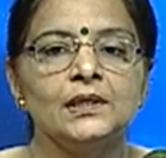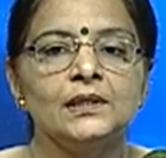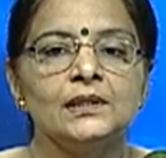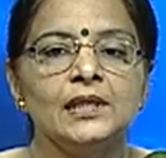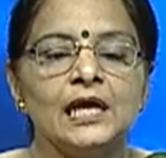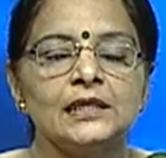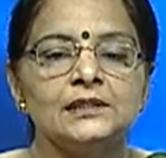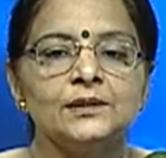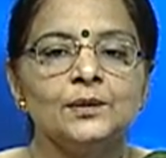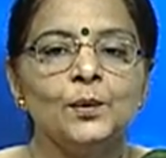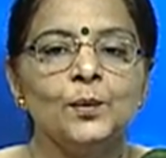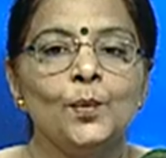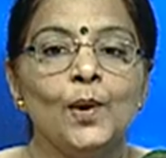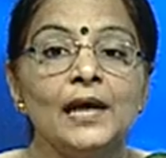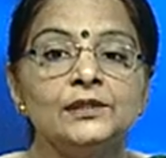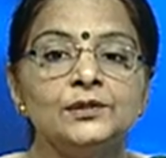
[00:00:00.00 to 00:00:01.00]
that
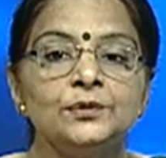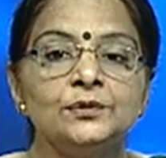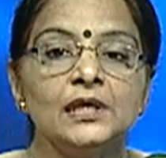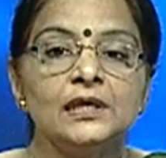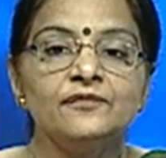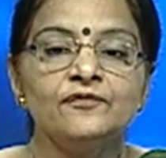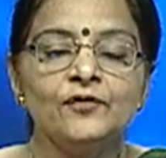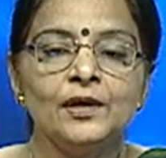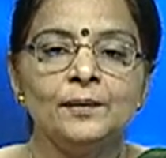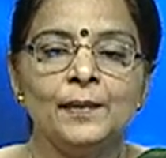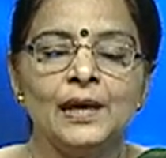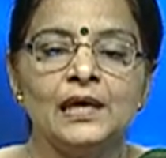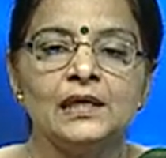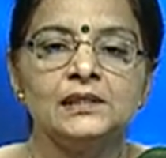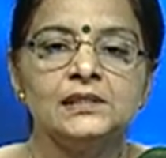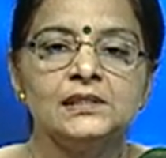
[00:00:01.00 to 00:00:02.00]
why do the
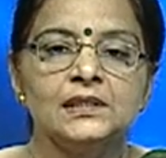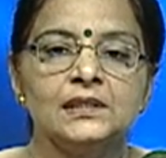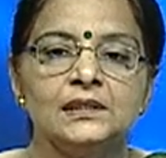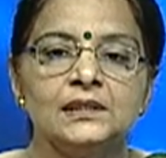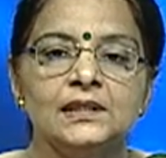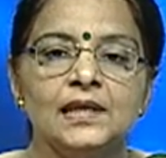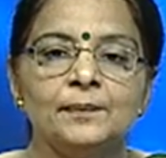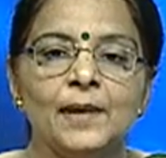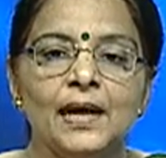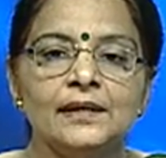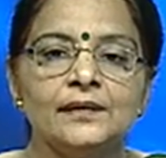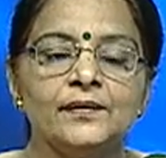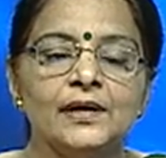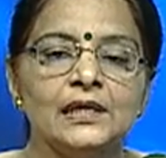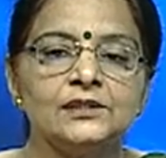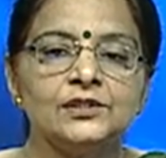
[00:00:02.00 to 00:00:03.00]
females they
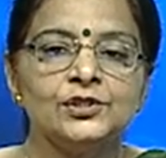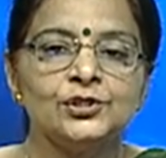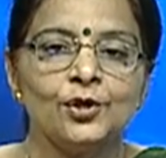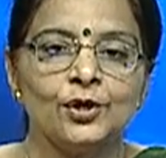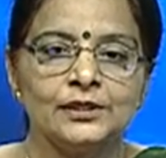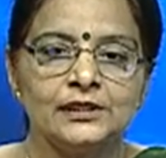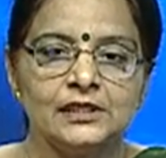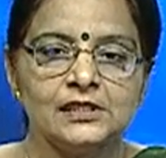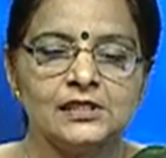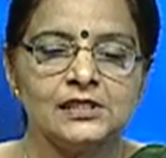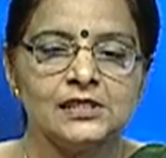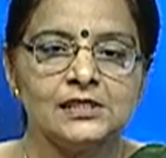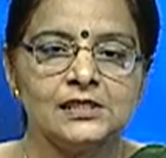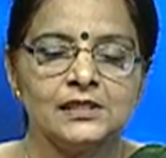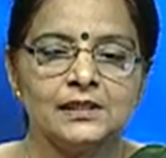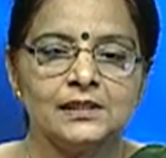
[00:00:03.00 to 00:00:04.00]
migrate short
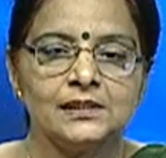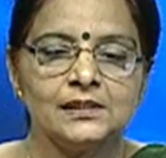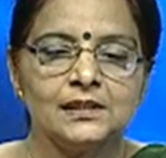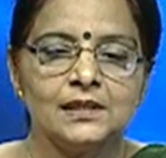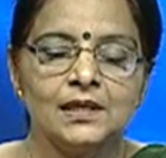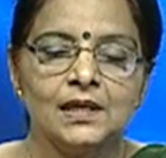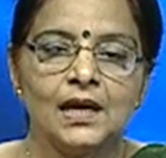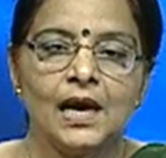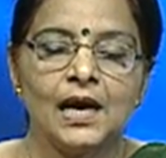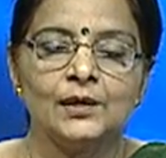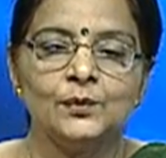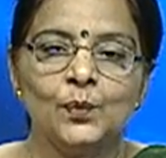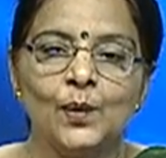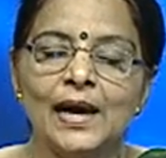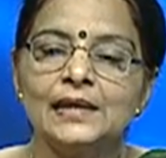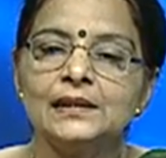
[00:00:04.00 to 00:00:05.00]
distances and
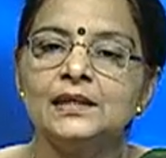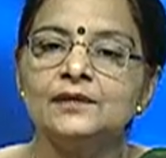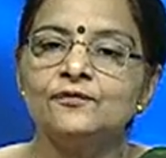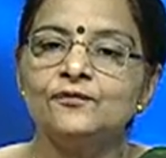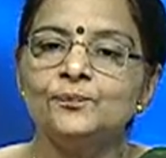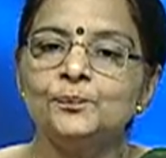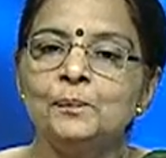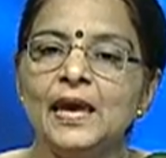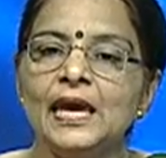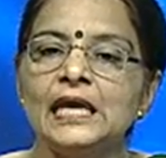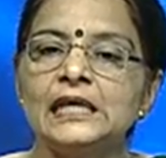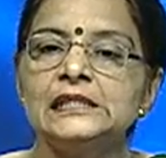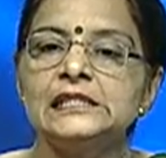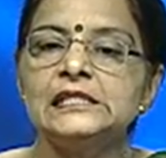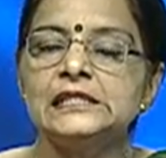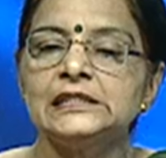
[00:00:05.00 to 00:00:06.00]
why the
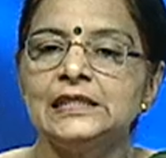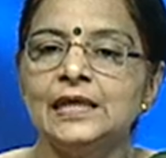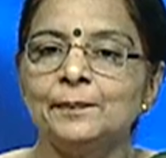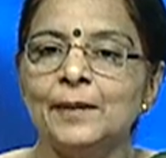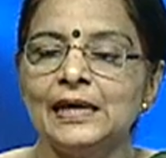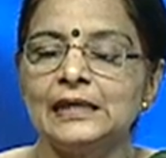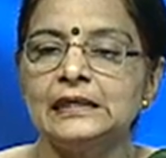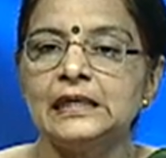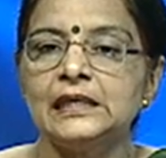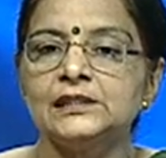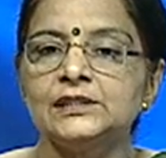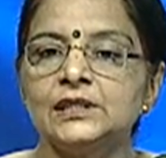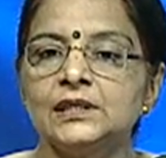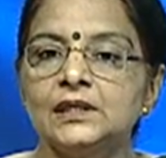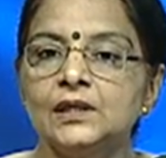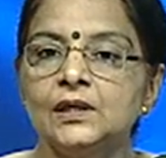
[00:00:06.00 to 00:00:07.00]
males they migrate
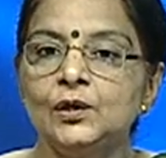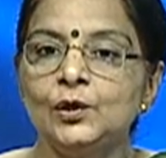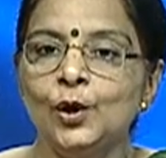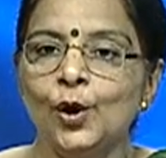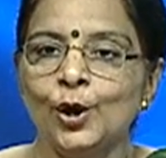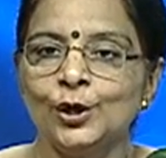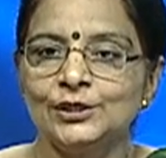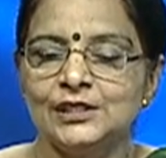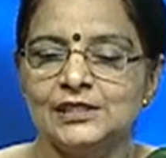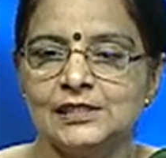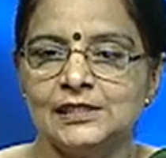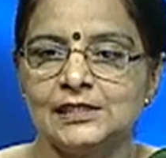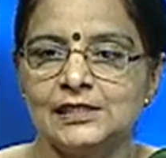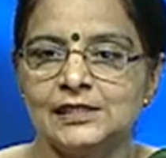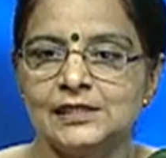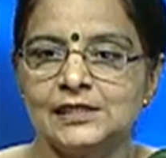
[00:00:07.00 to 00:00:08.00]
long
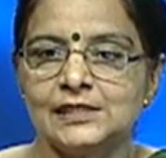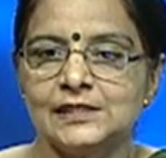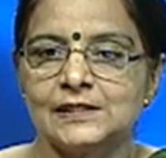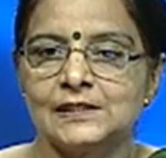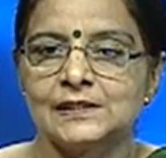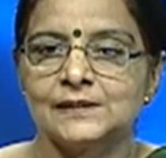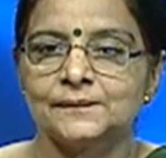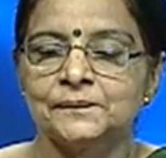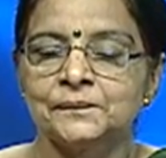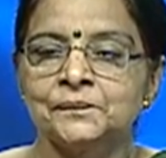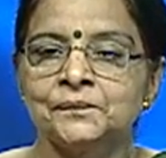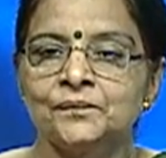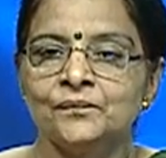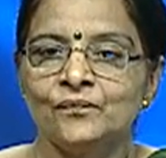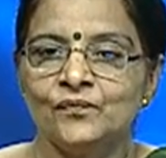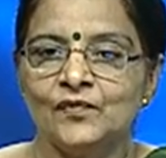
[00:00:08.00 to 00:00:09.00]
distances.
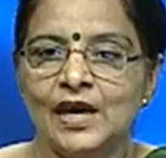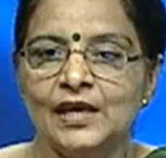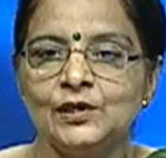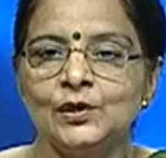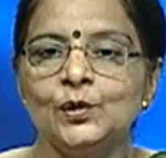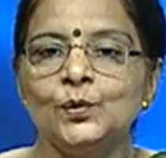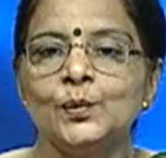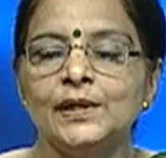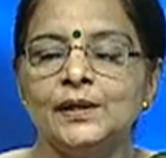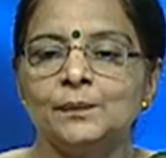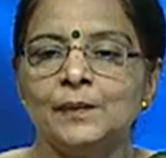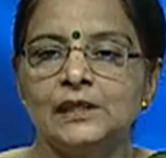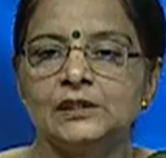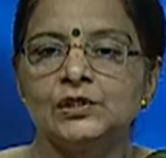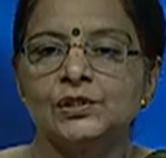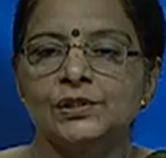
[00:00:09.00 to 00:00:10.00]
Thank you very
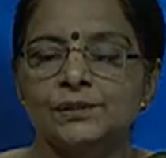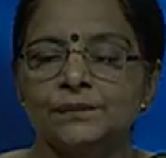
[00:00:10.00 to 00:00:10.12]
much.